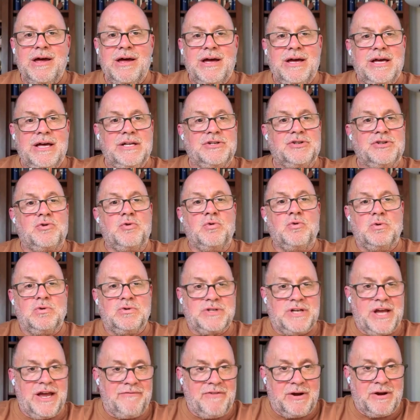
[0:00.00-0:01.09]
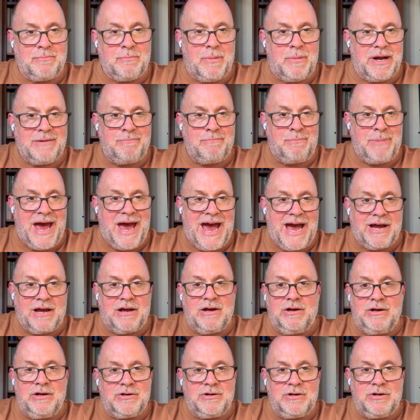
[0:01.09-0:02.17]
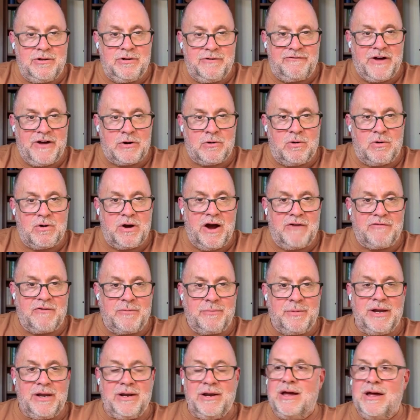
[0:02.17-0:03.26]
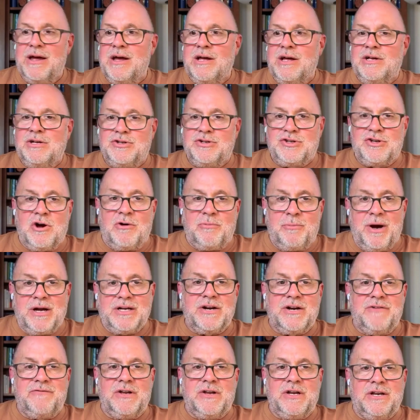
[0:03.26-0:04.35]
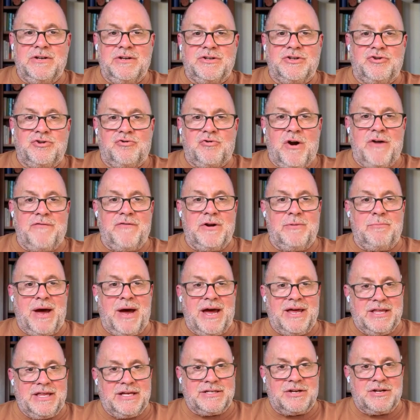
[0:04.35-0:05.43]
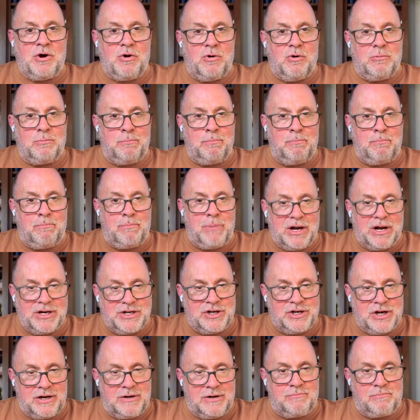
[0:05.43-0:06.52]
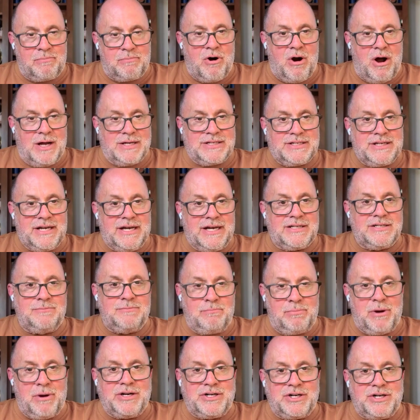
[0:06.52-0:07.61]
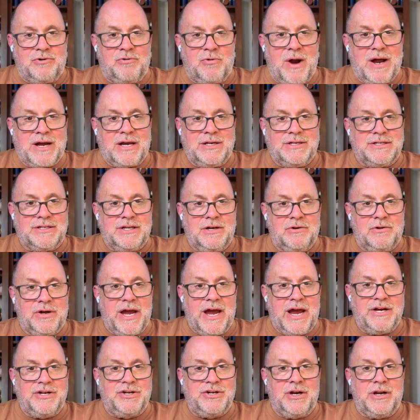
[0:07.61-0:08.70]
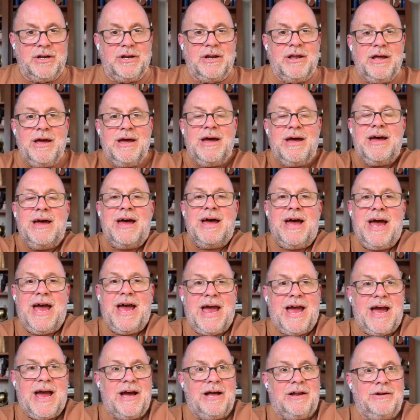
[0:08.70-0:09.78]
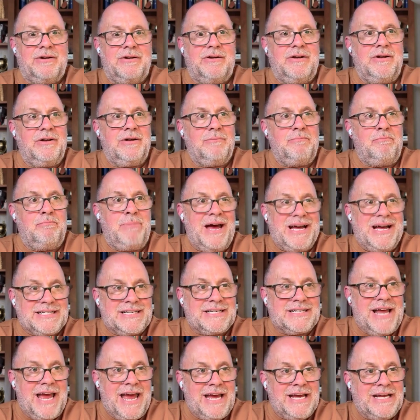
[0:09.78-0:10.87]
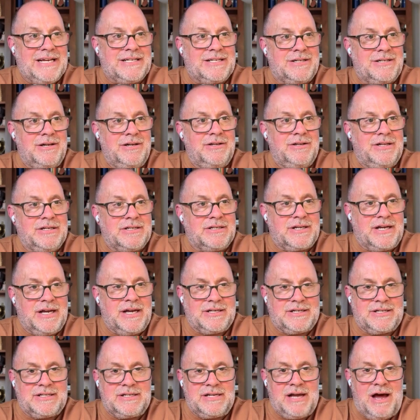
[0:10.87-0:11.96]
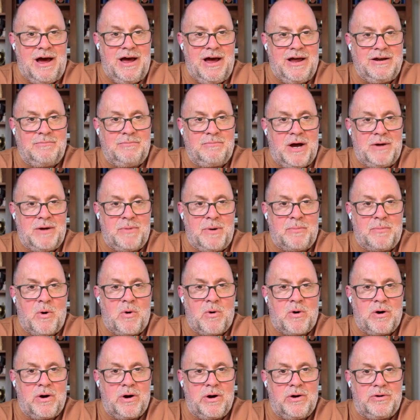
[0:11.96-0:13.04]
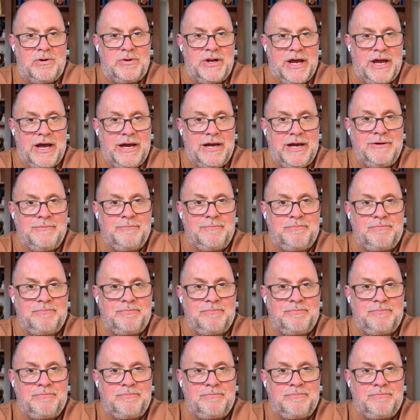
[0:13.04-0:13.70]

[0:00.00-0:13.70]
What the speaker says: and schools giving money back to the federal government, so much of it is driven by this whole budget process, budget reconciliation. And best case, this gets signed by Memorial Day.